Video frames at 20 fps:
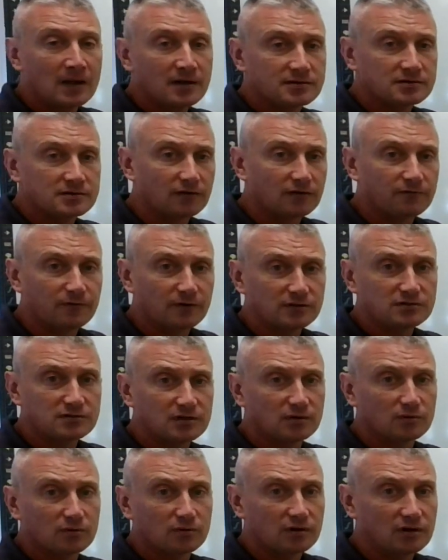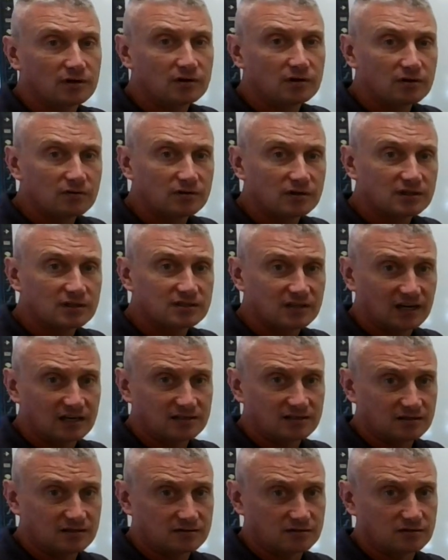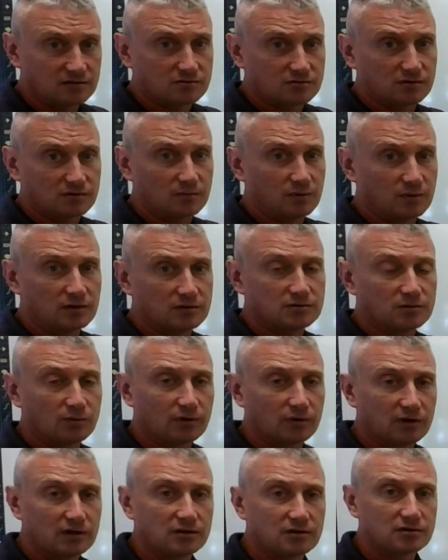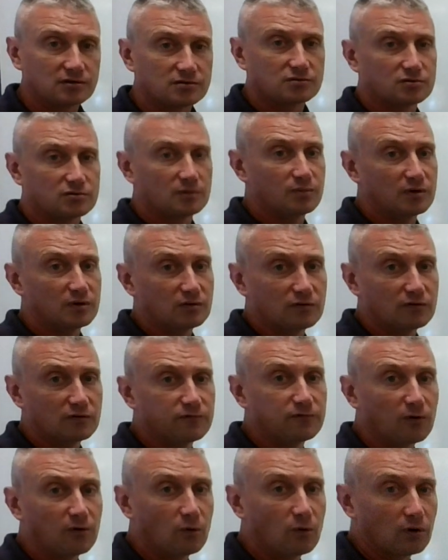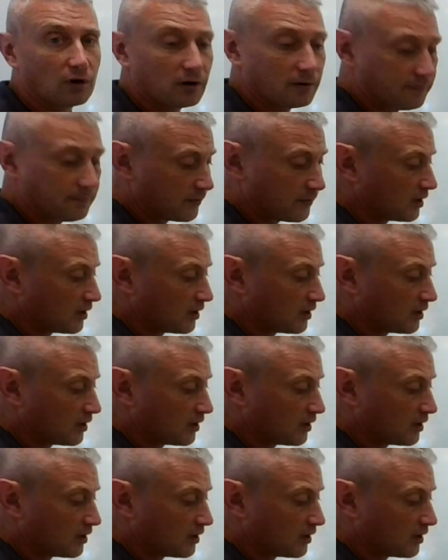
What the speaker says: So the first thing we're going to do in this case is distribute. So we're going to distribute the 4